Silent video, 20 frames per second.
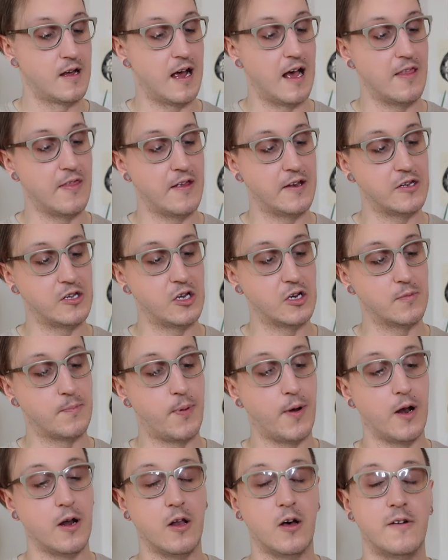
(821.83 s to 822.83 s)
And then you're gonna
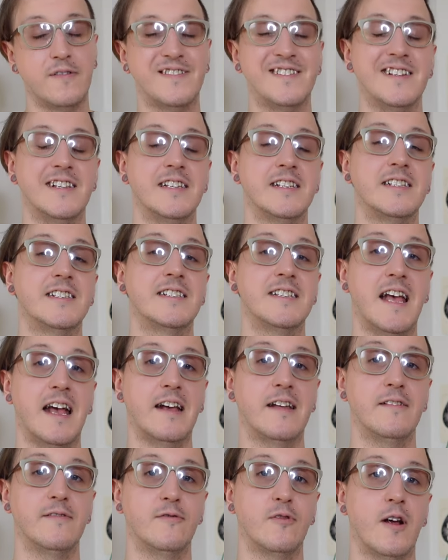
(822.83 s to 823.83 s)
pull off to the
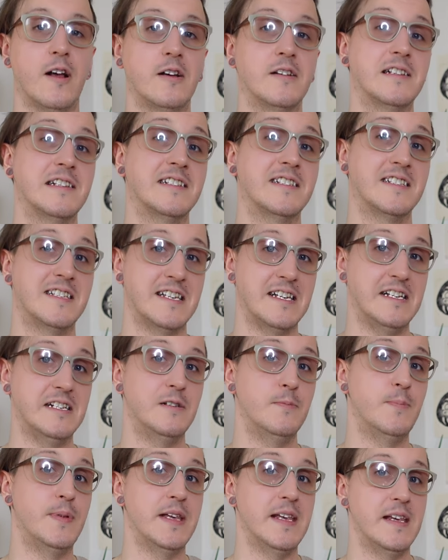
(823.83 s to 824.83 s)
second fret because that's C
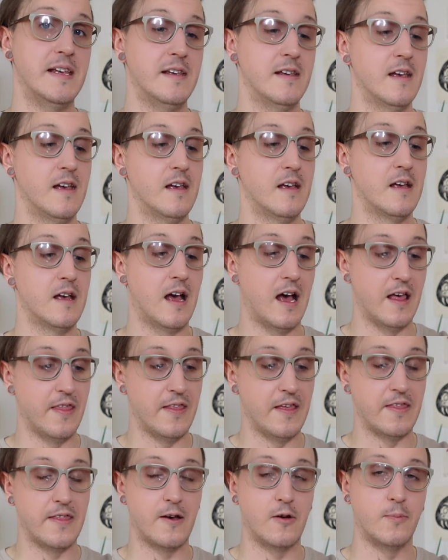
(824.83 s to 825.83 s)
to B and
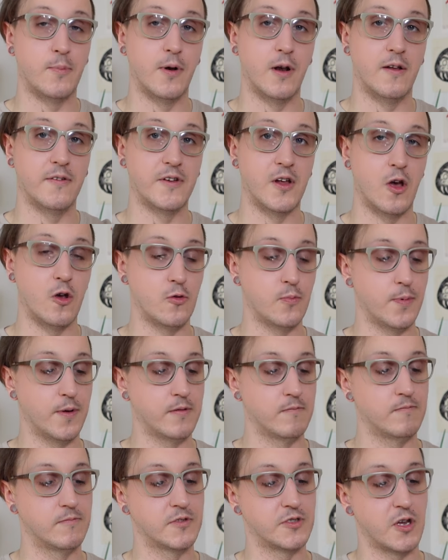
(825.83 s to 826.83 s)
then that'll pull off to open.
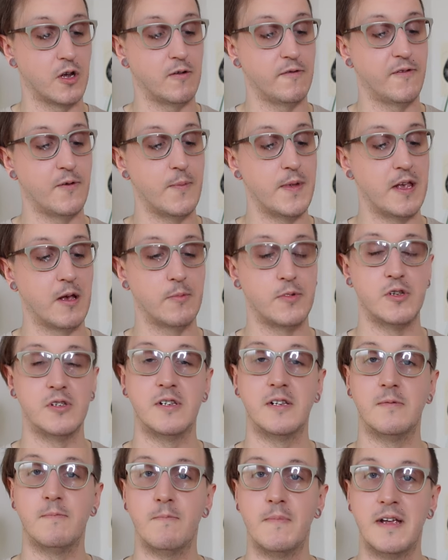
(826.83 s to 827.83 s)
So for me, I'm
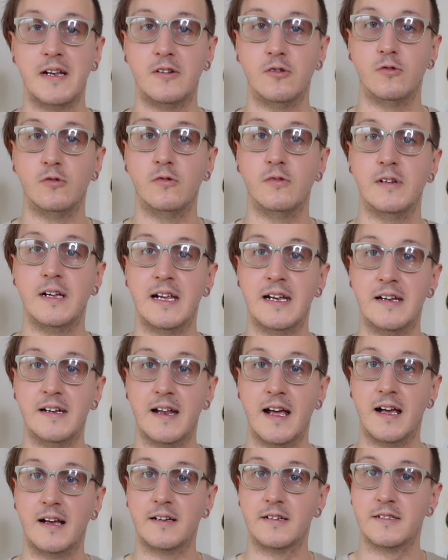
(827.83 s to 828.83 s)
using middle,
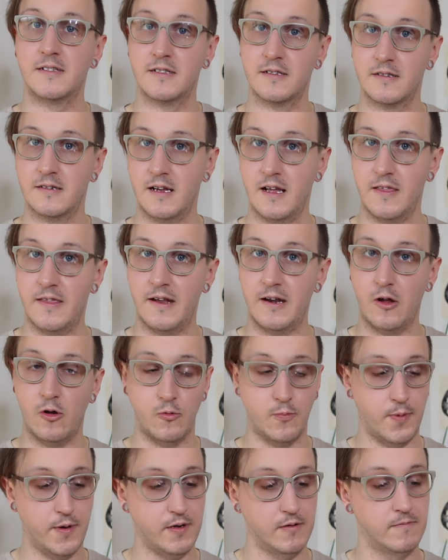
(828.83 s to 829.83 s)
index, and then
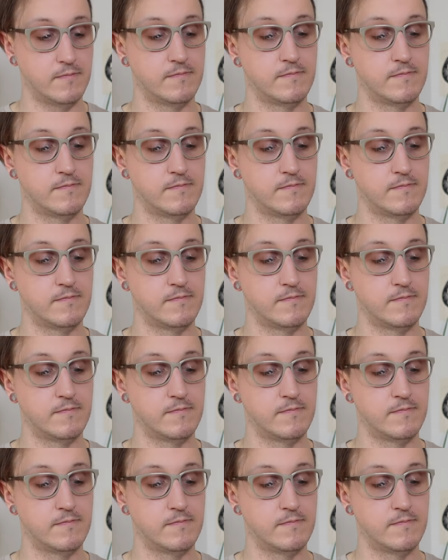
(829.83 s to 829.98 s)
open,